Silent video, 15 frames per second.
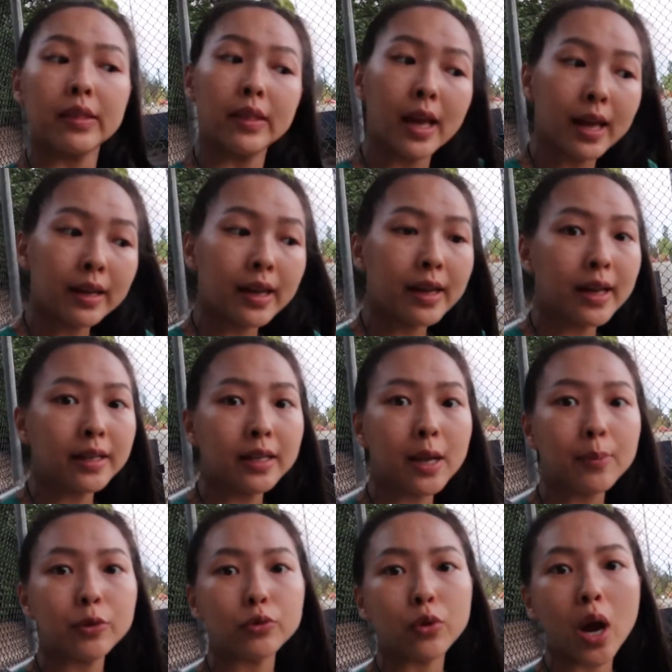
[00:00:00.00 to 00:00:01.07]
Then I ended
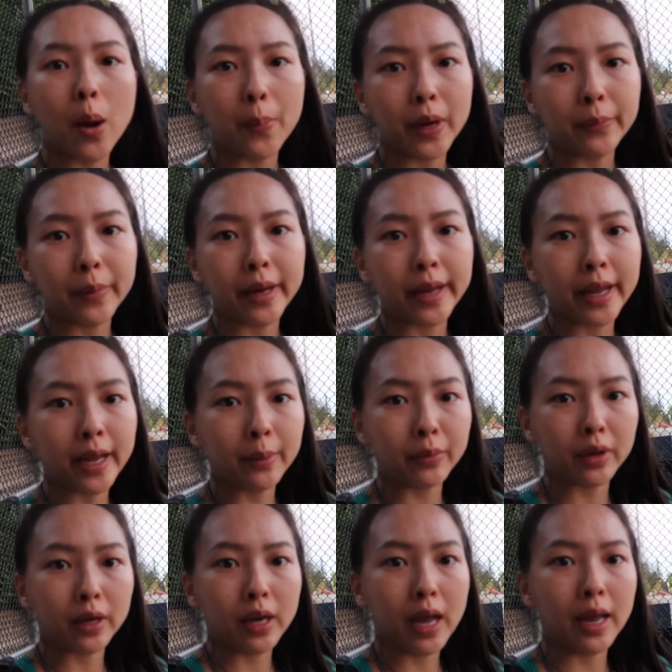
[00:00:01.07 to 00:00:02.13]
up dropping my
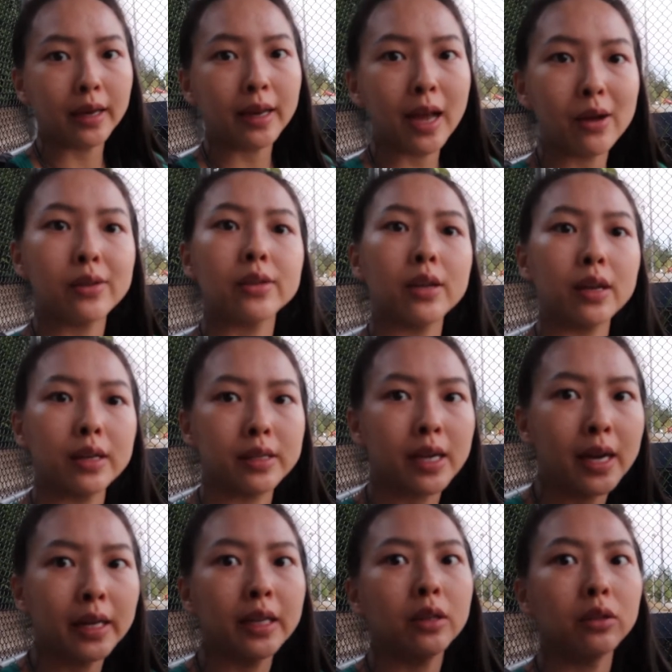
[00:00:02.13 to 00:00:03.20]
camera, and now it's got a
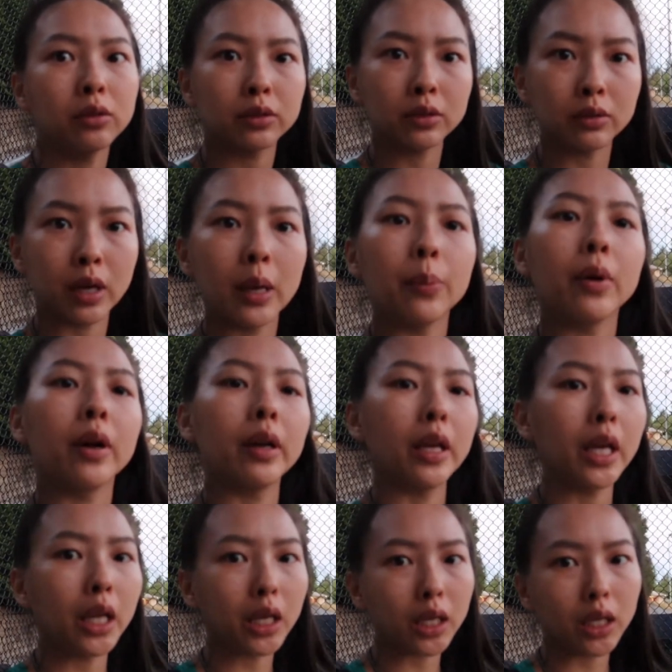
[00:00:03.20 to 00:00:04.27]
tiny little scrape on
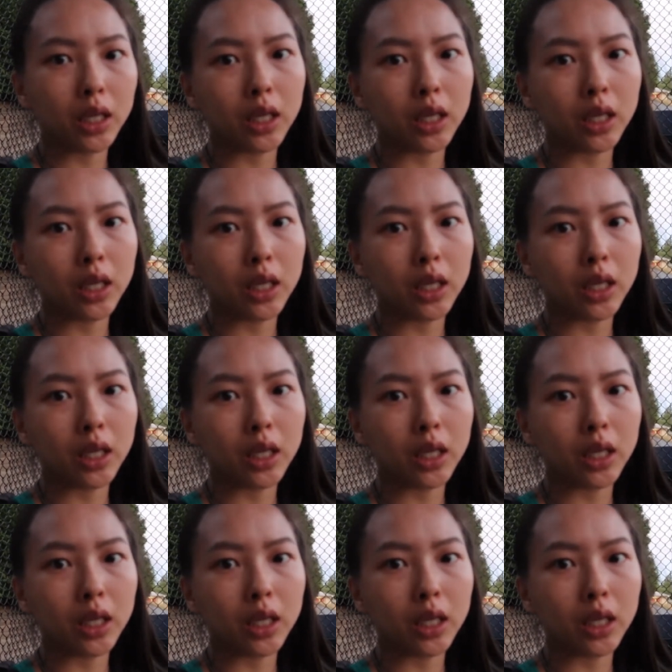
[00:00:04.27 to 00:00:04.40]
it.